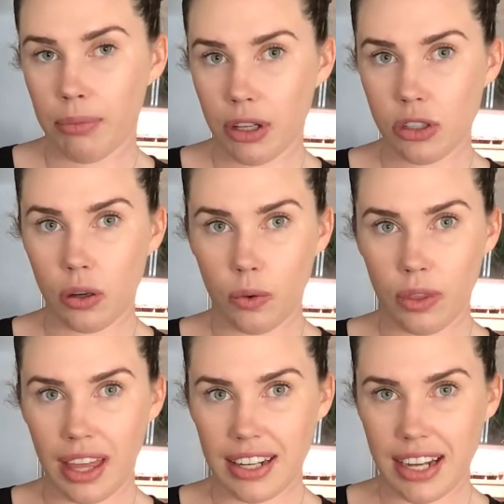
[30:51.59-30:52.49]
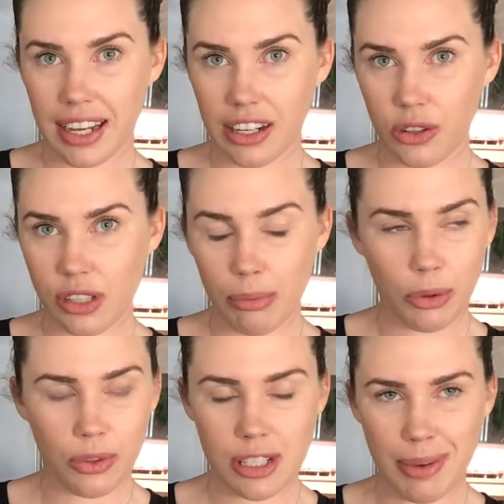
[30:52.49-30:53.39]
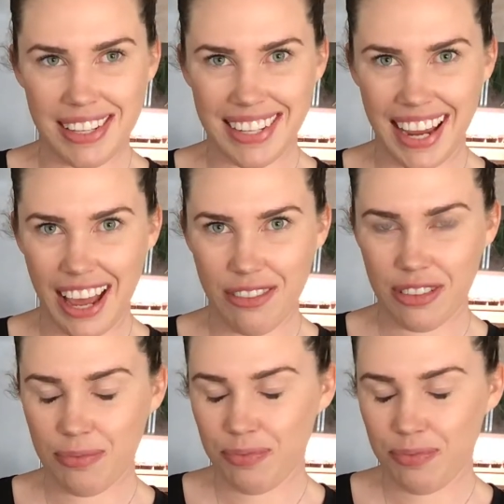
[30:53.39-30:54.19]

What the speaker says: so that I can use up all the space that I have.